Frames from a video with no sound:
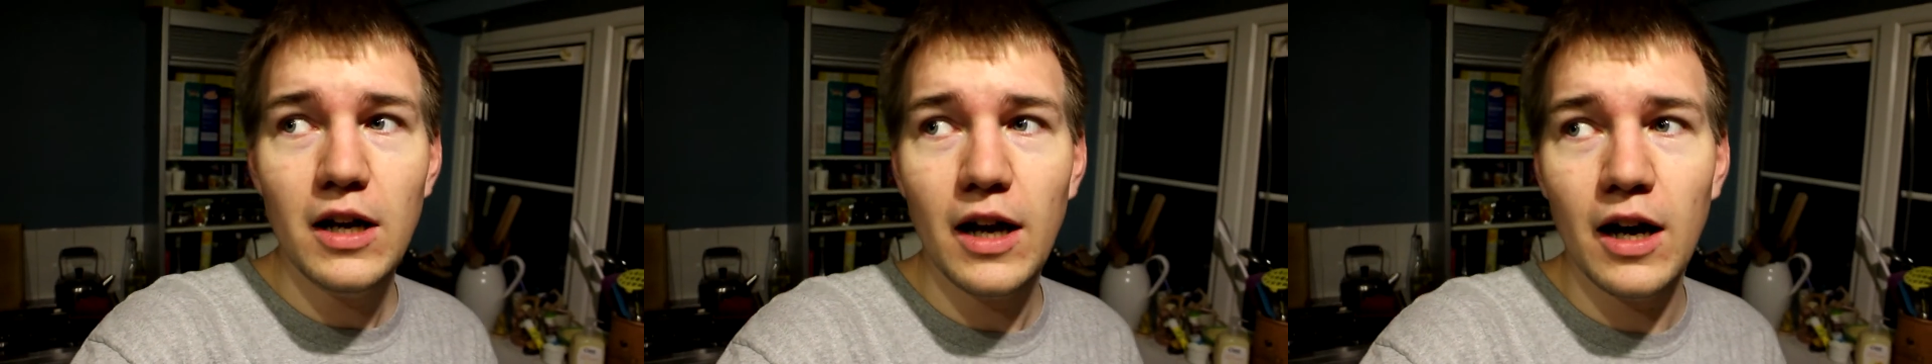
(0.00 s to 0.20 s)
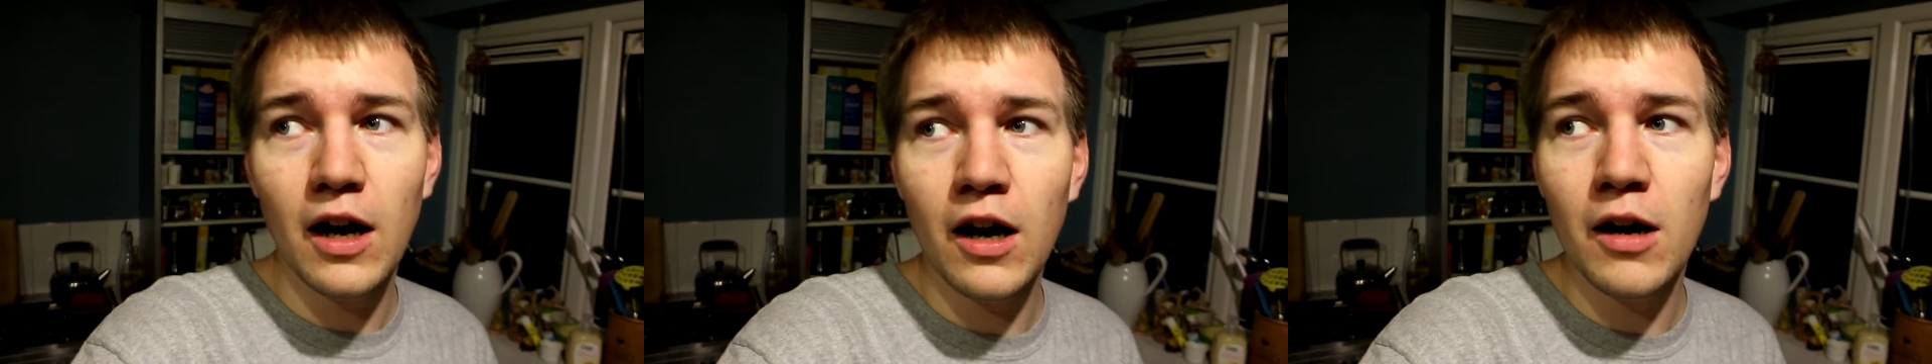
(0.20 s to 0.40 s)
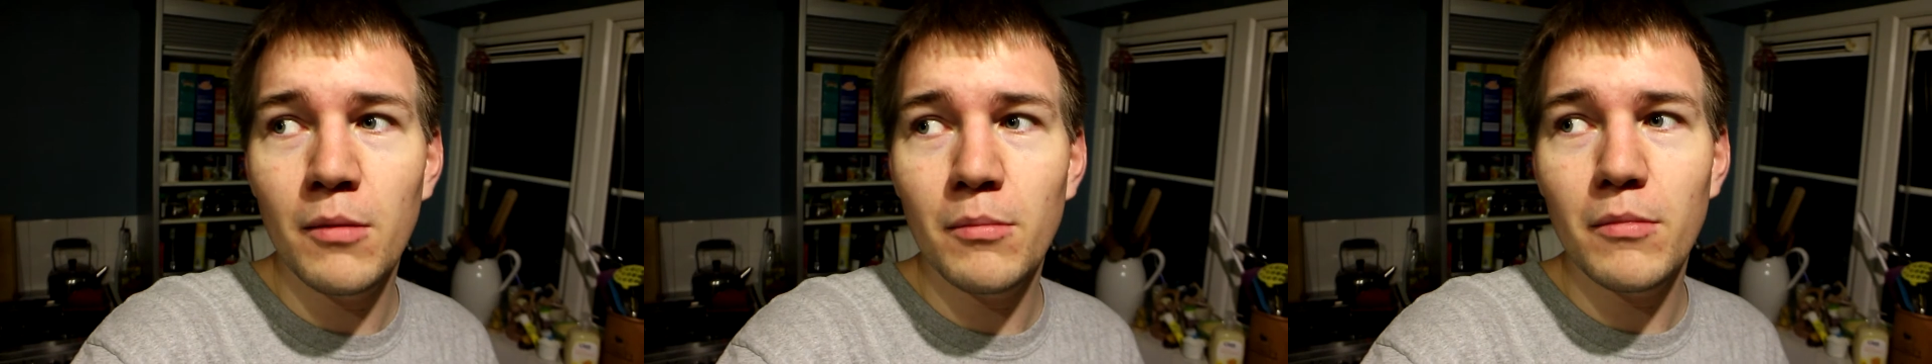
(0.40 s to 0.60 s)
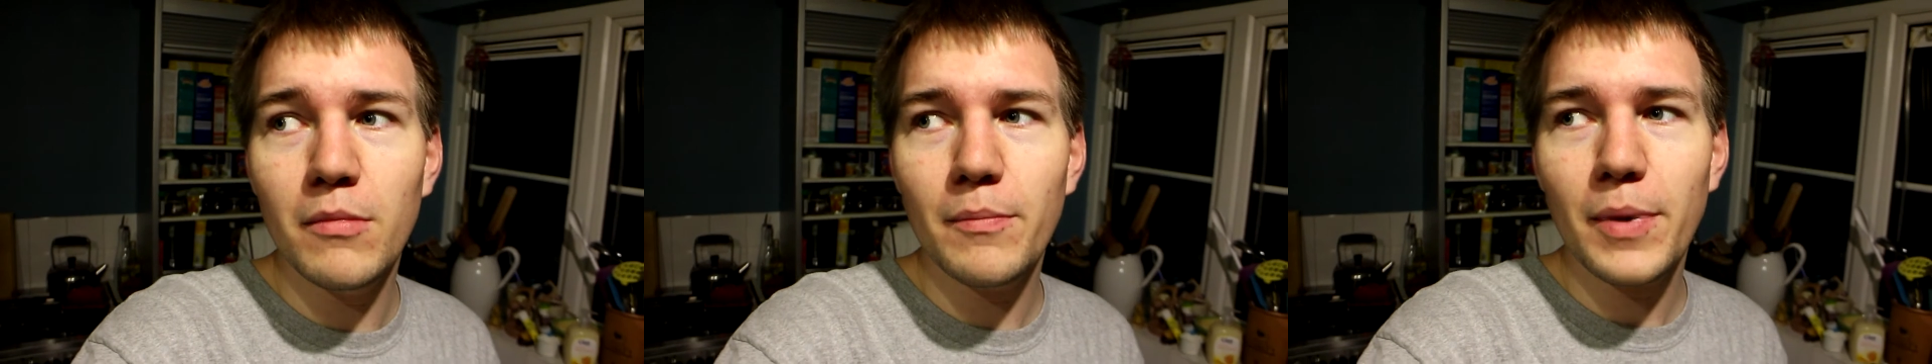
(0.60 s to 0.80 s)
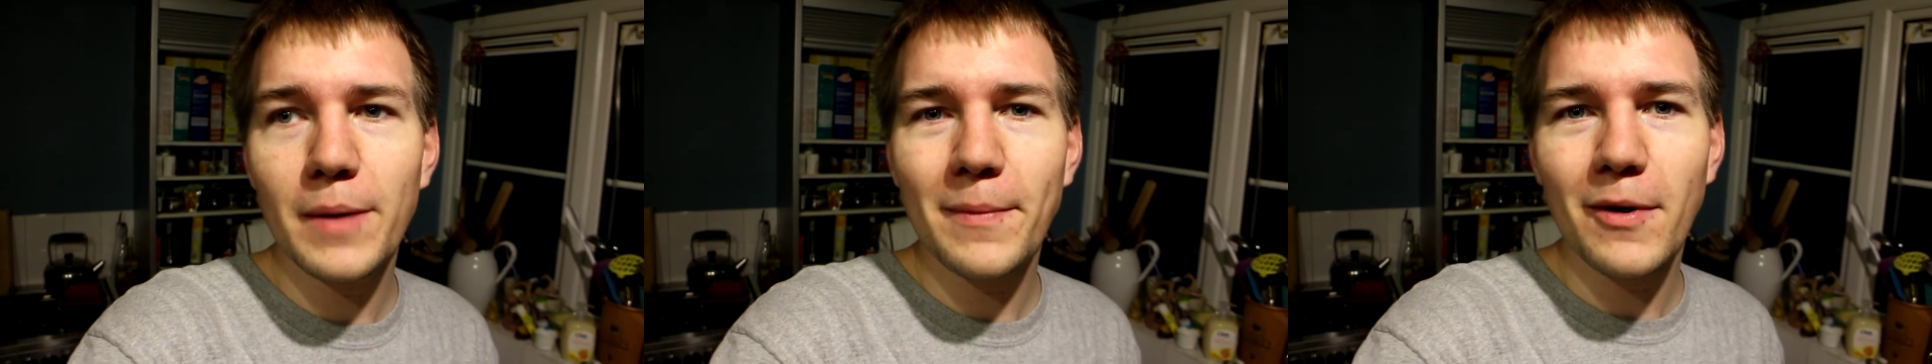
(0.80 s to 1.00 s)

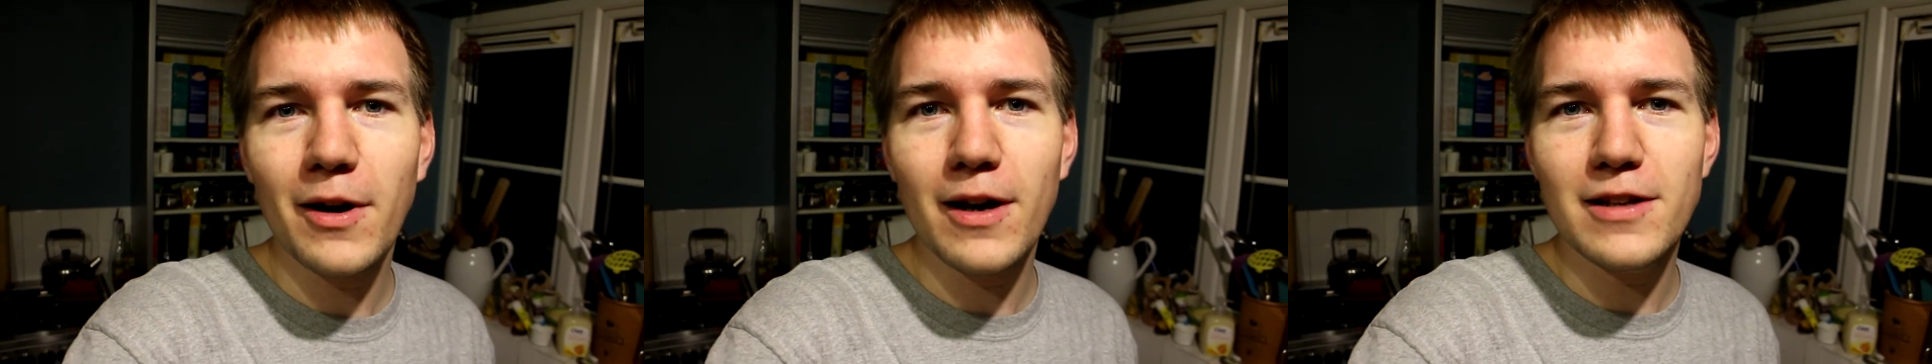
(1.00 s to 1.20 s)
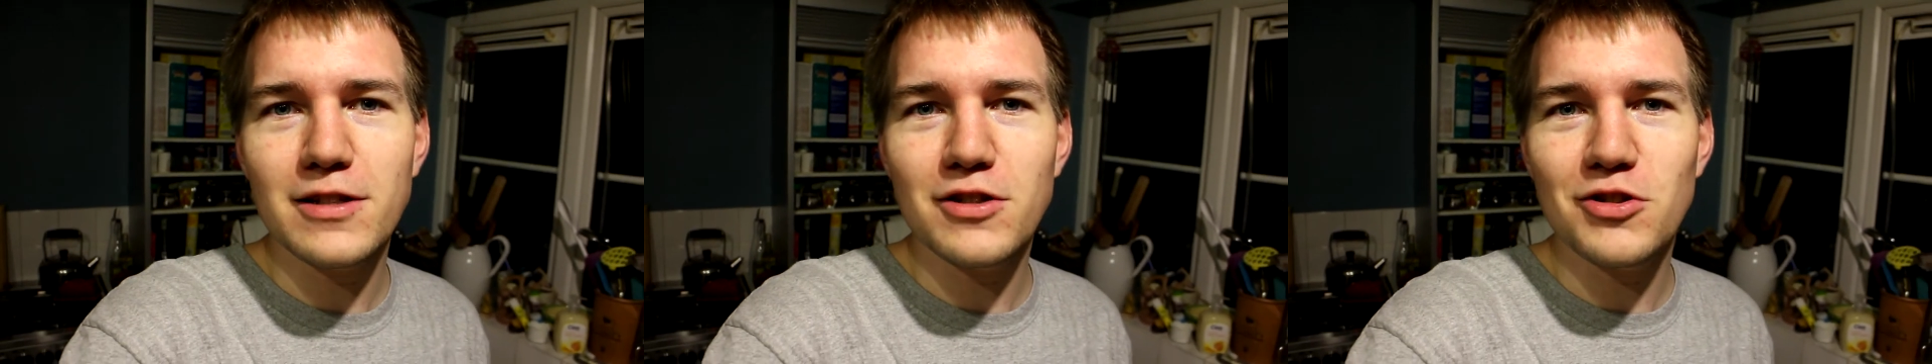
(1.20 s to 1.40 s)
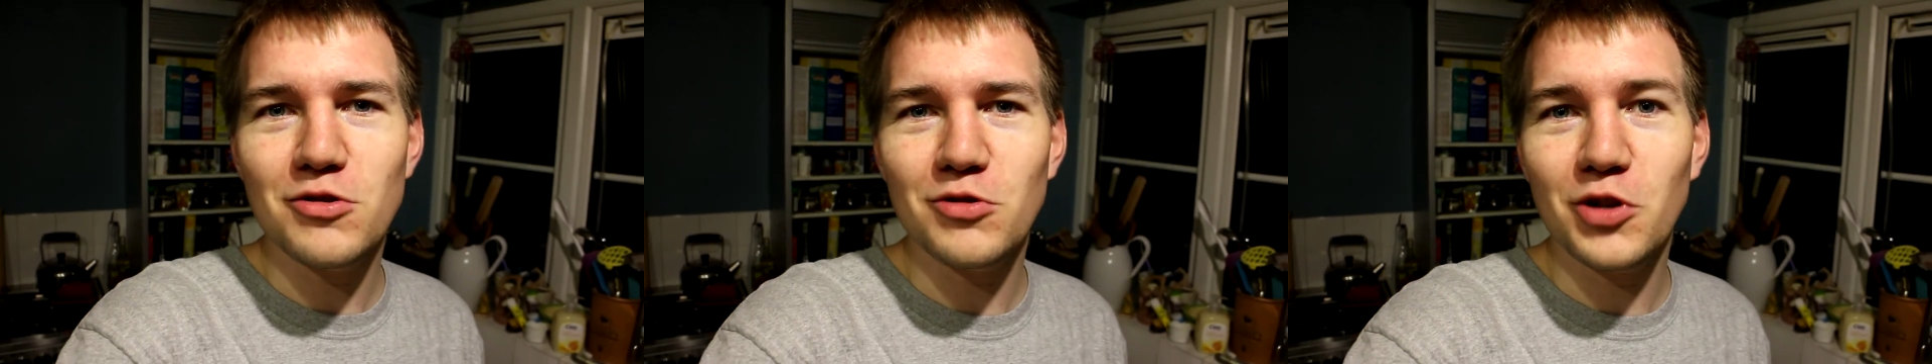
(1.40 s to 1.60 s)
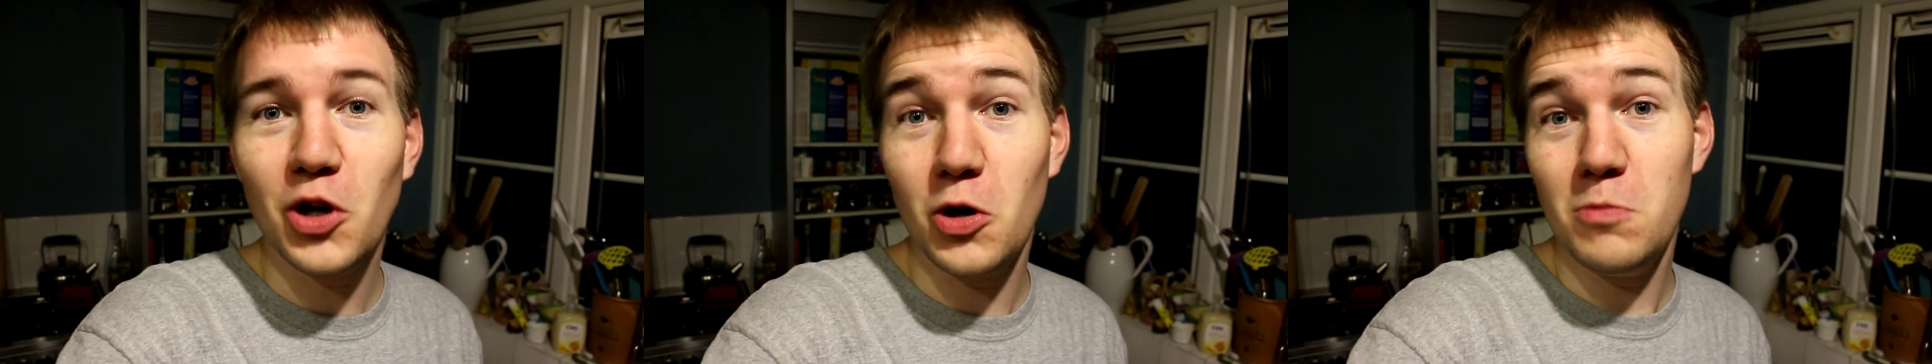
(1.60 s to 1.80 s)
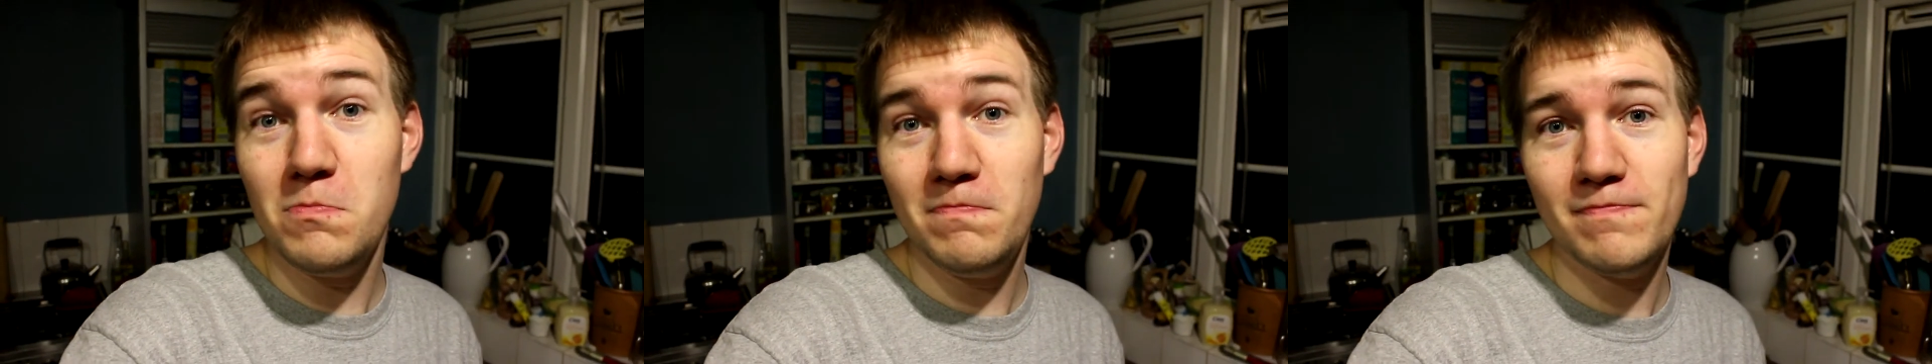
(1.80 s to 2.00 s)

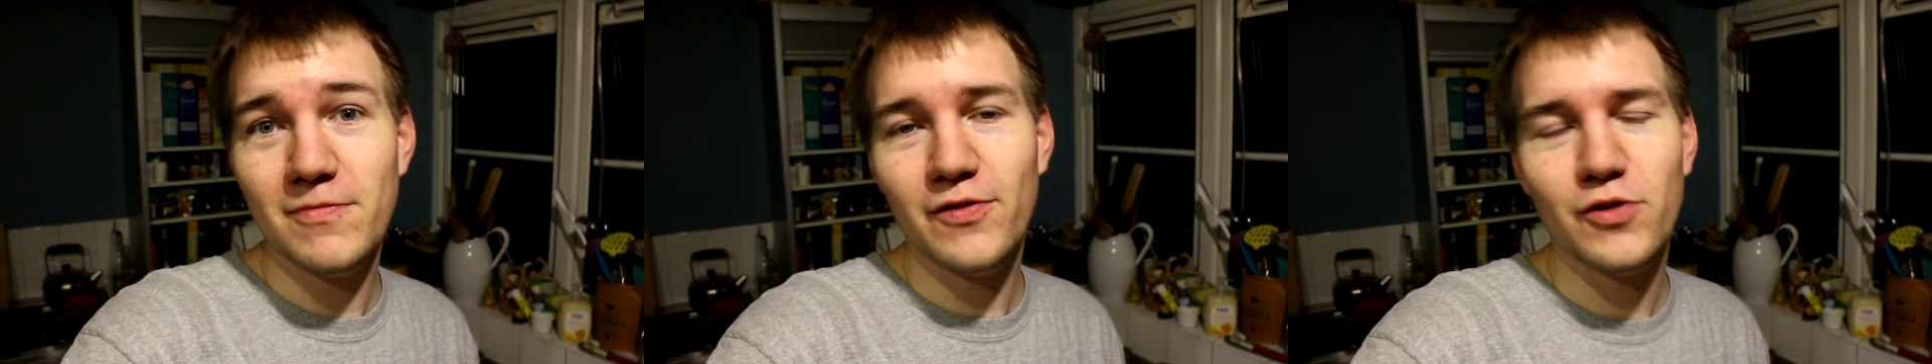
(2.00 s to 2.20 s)
paypal.azzychill.com,